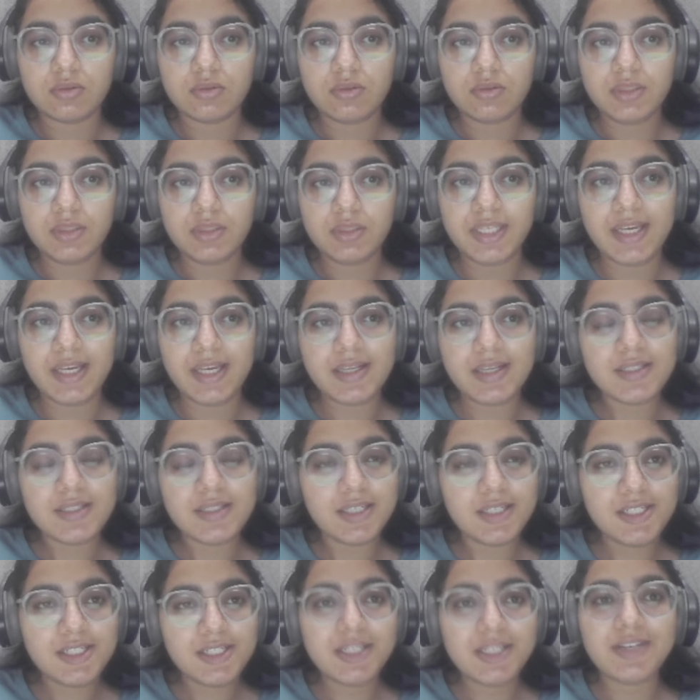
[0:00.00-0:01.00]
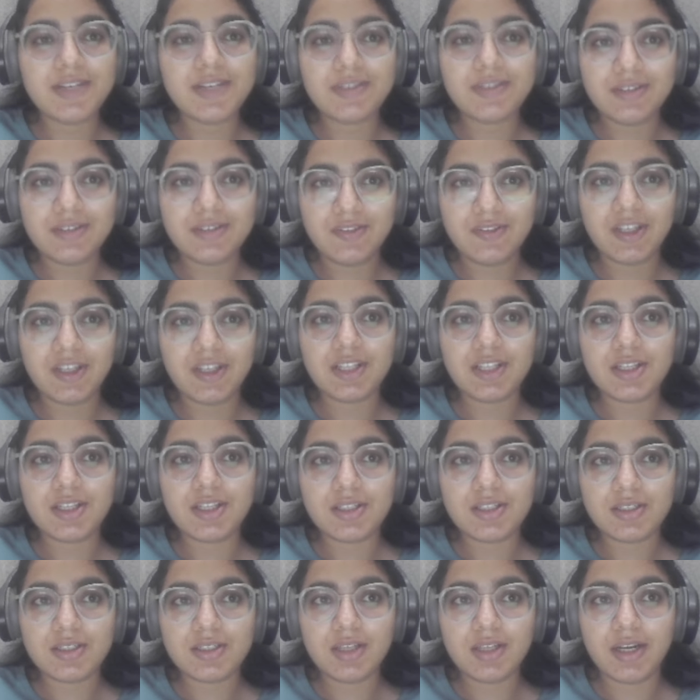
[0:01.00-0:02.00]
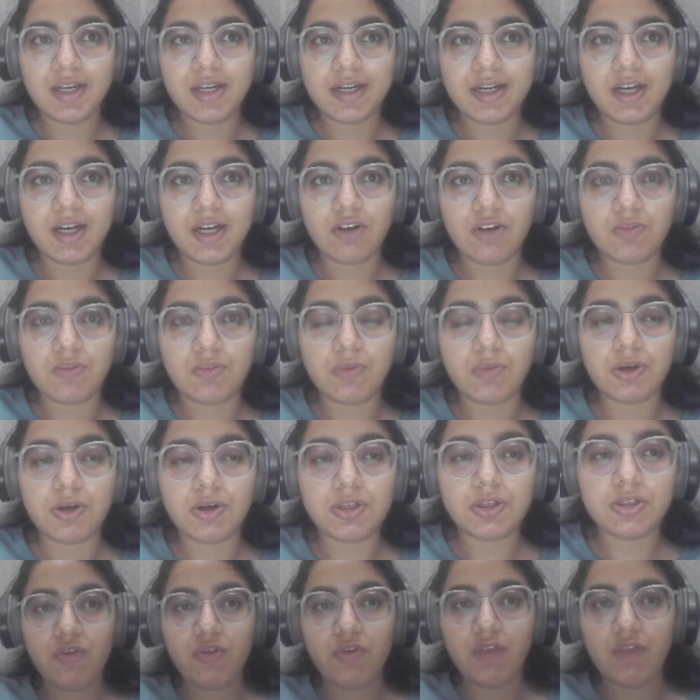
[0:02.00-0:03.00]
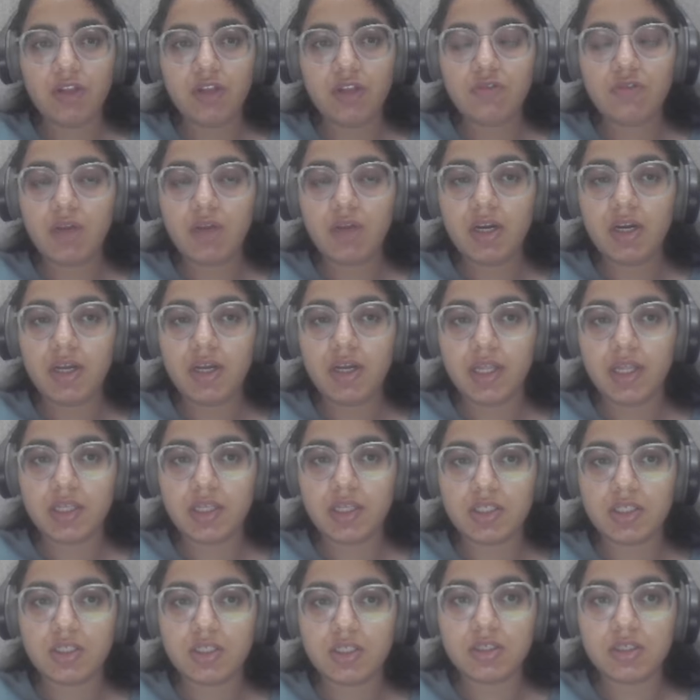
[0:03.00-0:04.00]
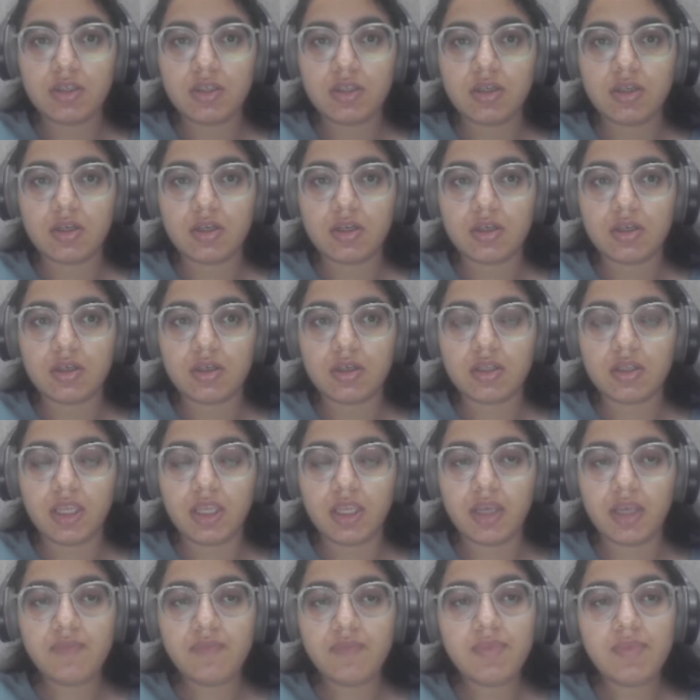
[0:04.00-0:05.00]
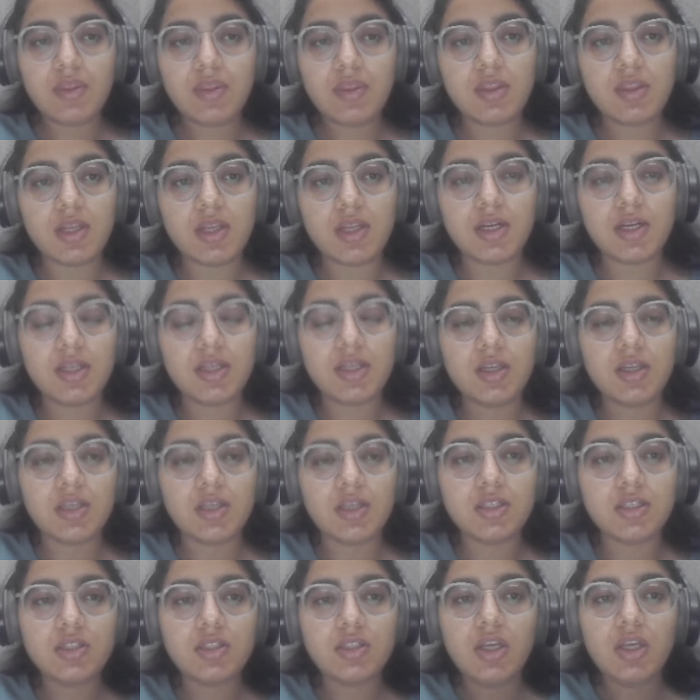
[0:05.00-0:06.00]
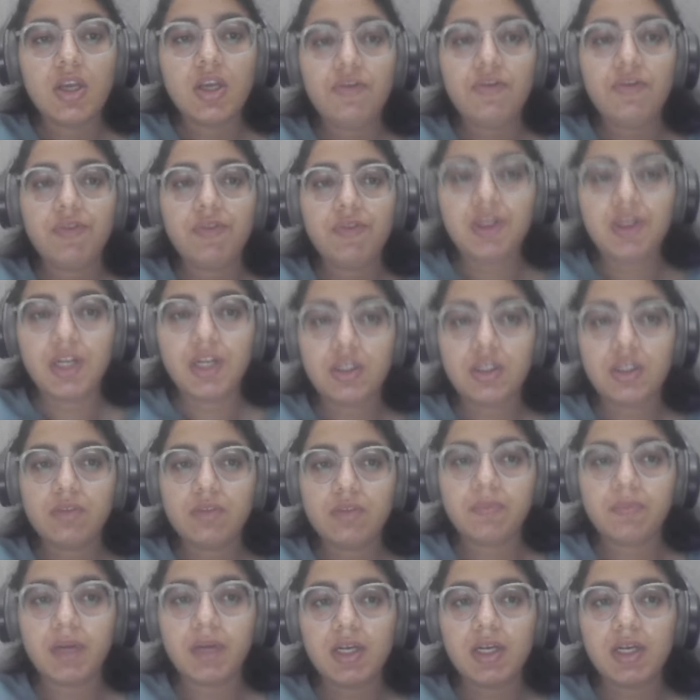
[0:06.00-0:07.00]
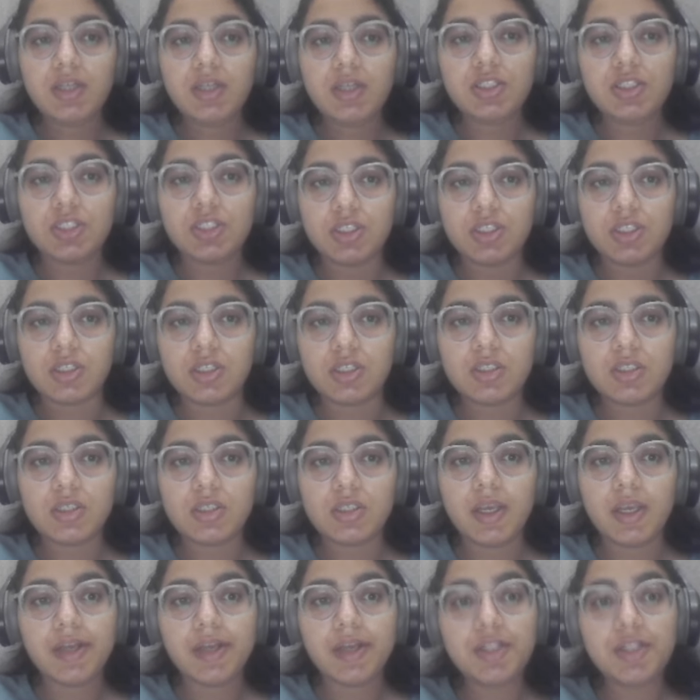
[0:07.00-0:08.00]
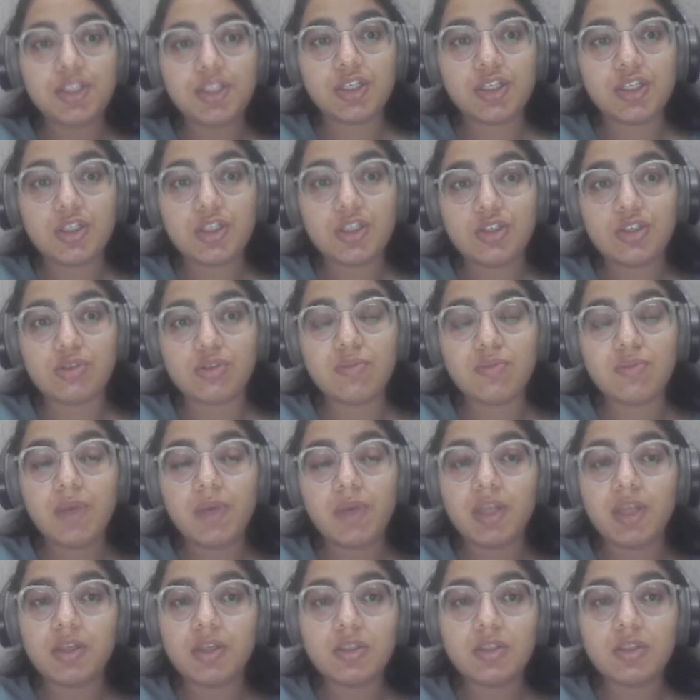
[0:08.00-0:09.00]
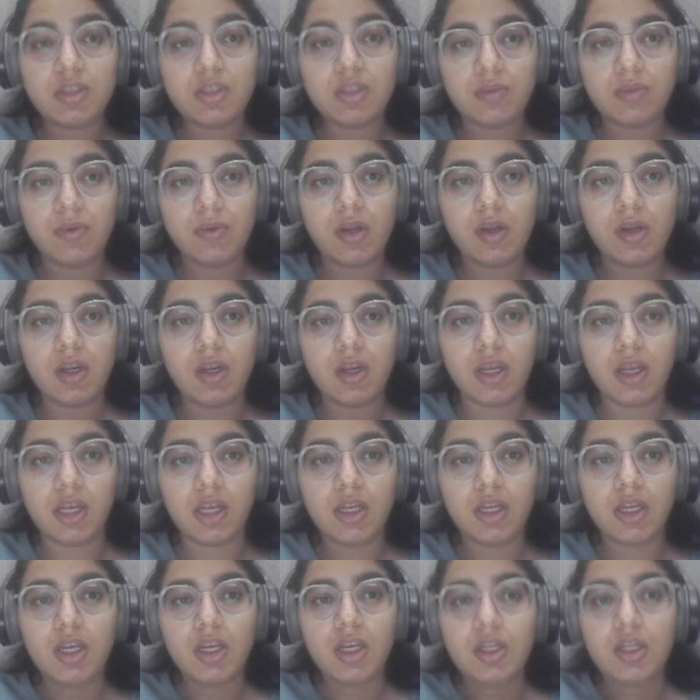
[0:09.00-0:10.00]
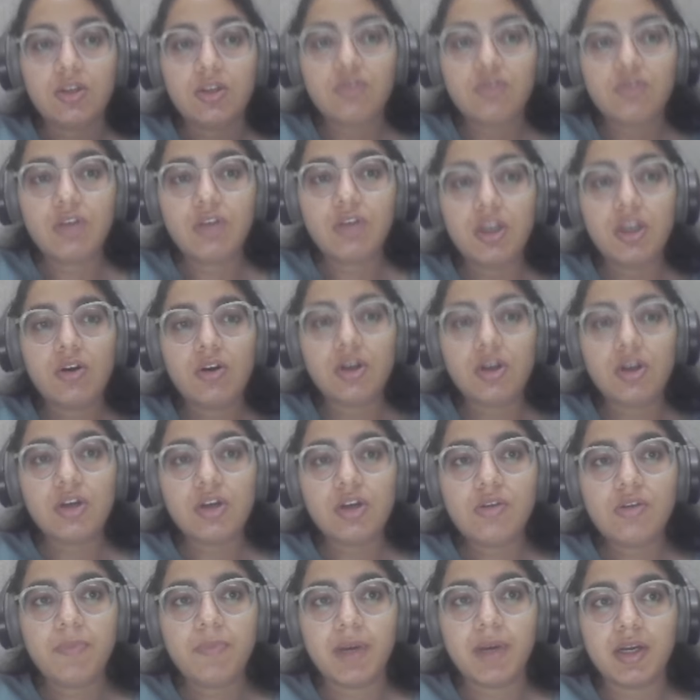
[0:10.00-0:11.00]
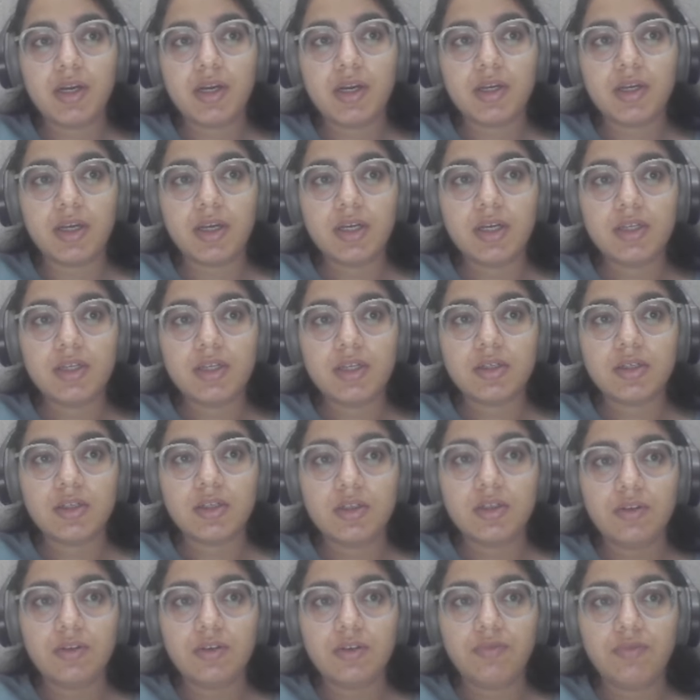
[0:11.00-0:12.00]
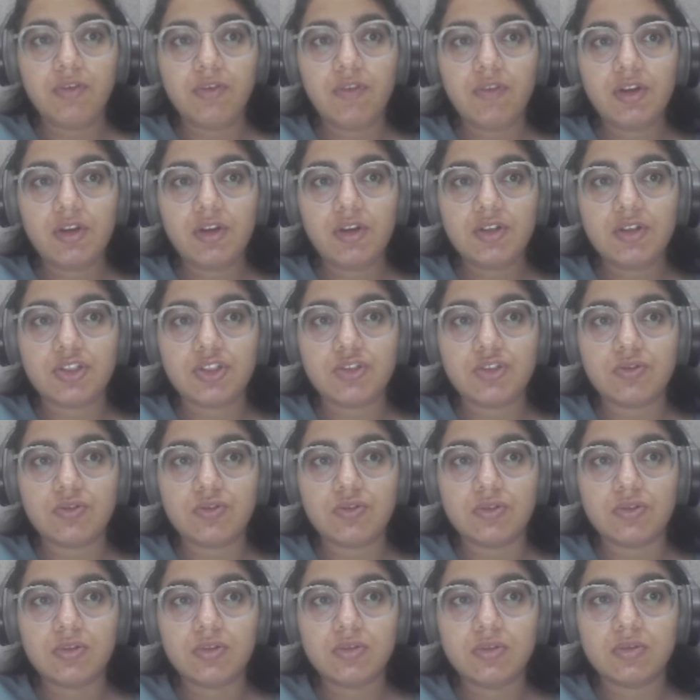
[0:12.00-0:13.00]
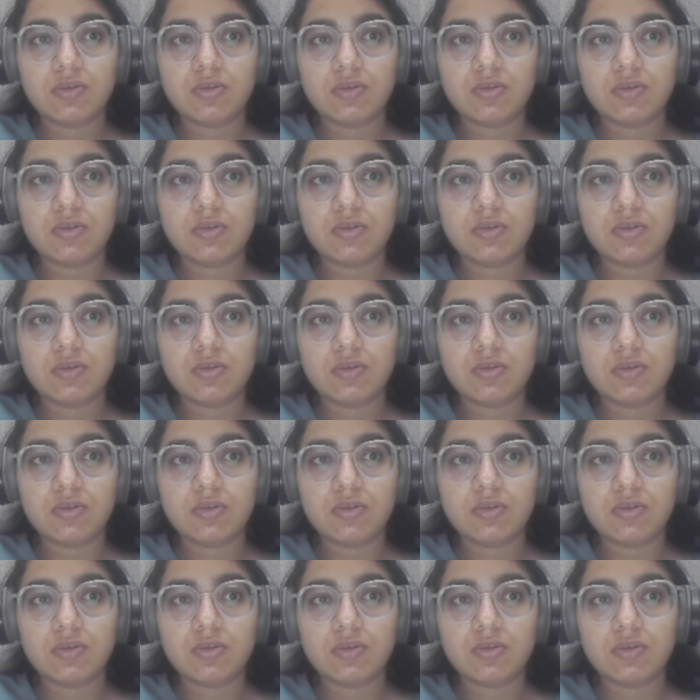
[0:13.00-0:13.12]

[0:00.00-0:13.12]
Yes, it's giving the correct output. Moving to our next thing, that is we need to print just and just sub in a single line. To in order to print it, we will do